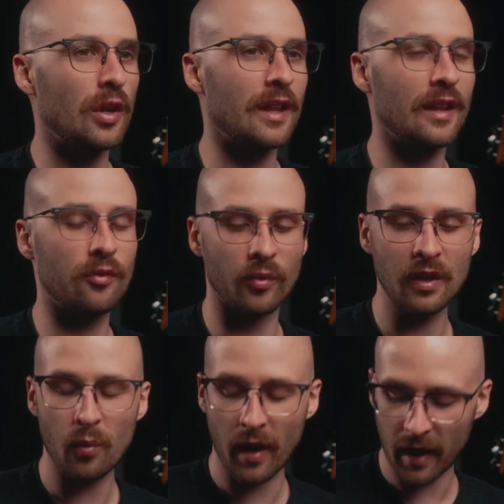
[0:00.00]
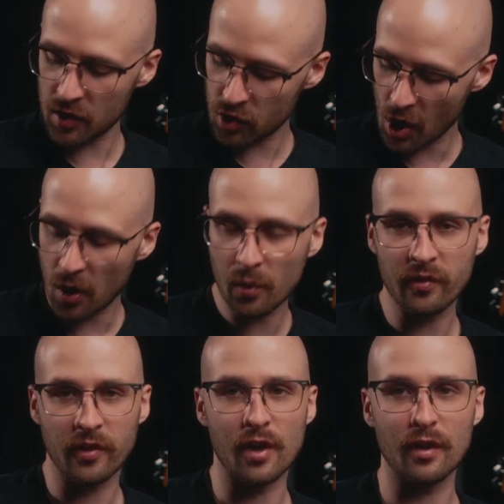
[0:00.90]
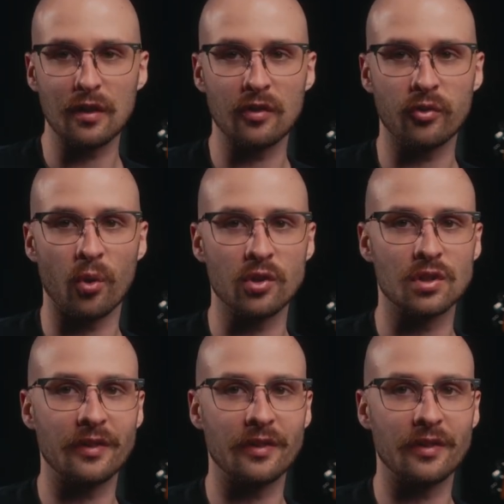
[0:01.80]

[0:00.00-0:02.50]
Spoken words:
And that's really why I chose the Duncan Distortion.